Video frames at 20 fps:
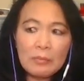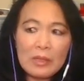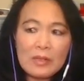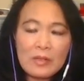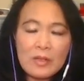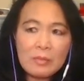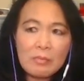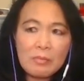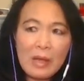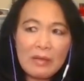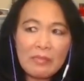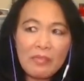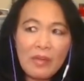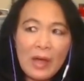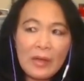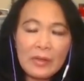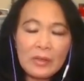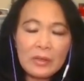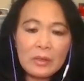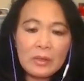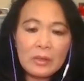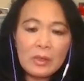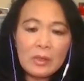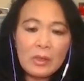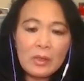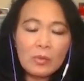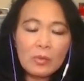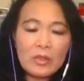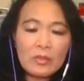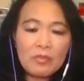because my father
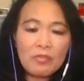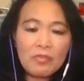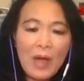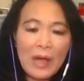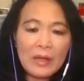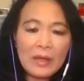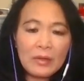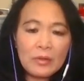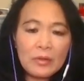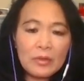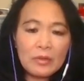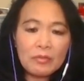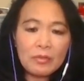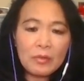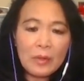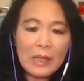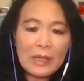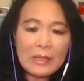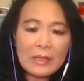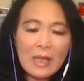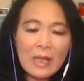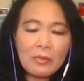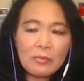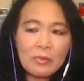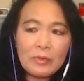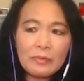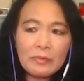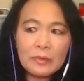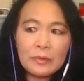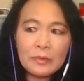was fired for anti
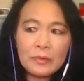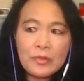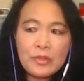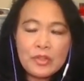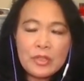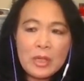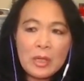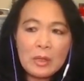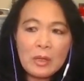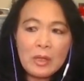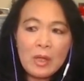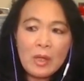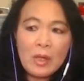revolution,